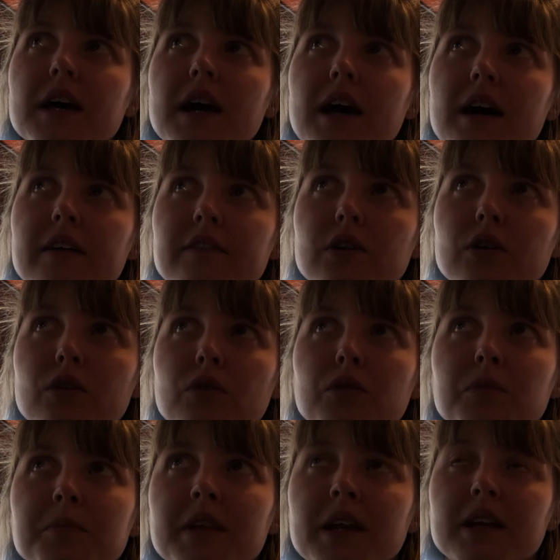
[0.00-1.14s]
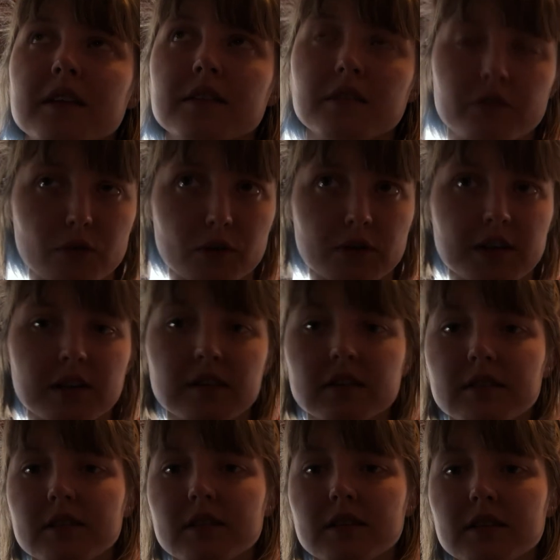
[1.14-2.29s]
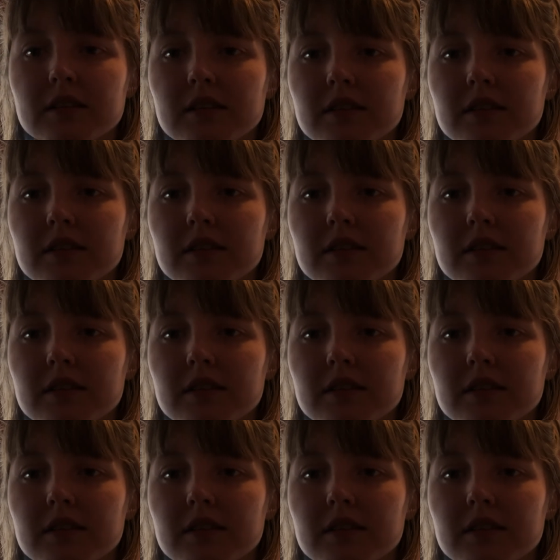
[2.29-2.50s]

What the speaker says: have a home that is a foretaste